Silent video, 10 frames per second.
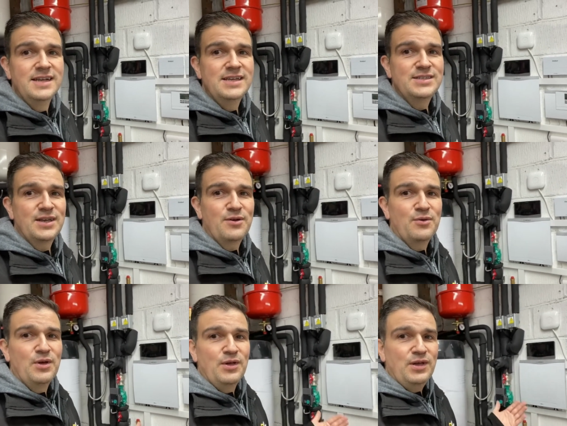So,
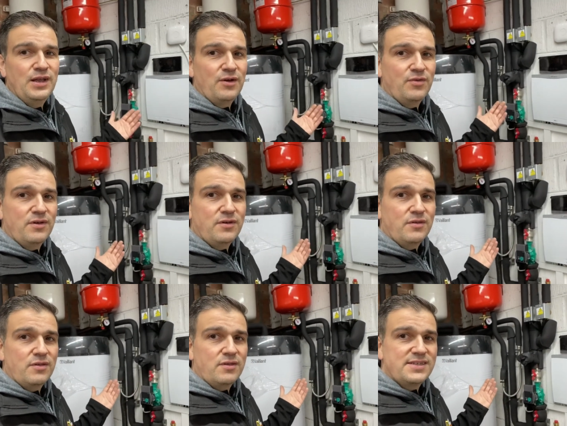you know, the,
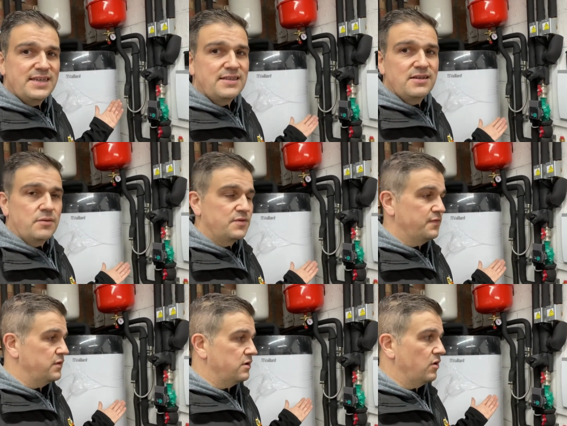the setups
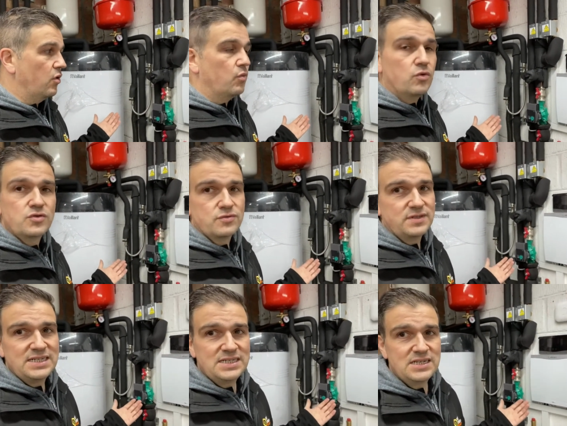for hot water on
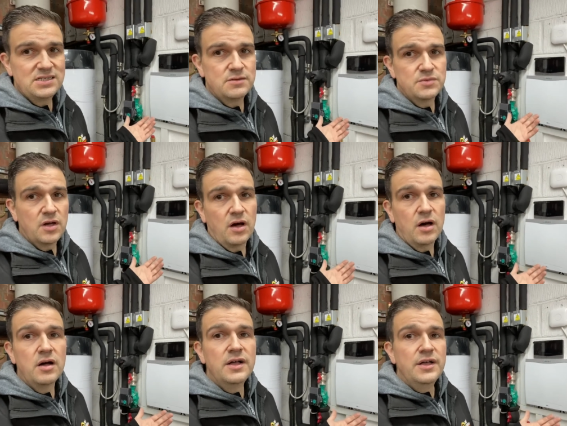these systems are
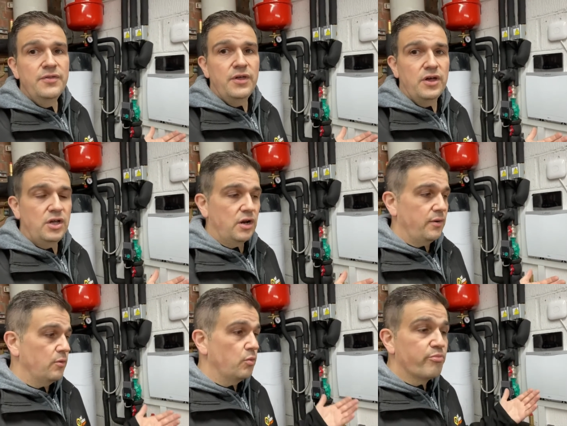that, you know,
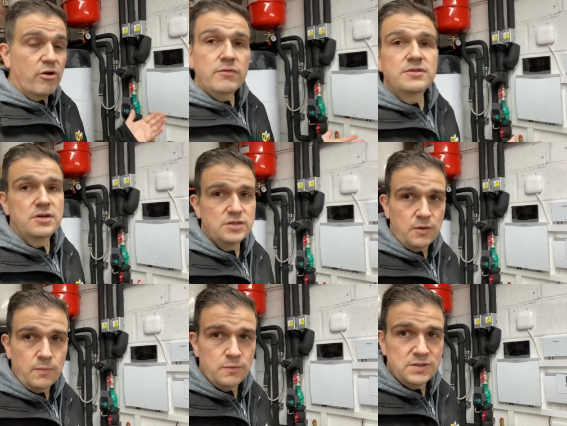it will prioritize
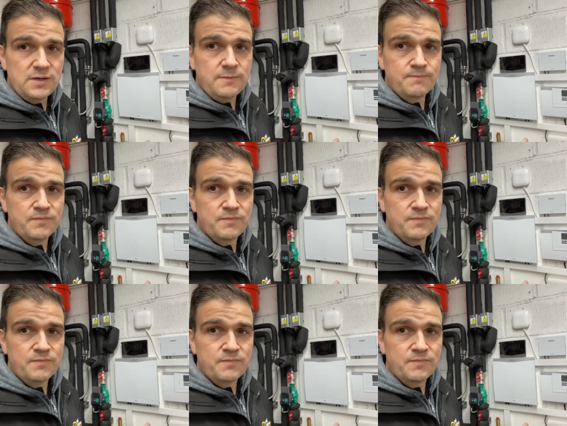hot water.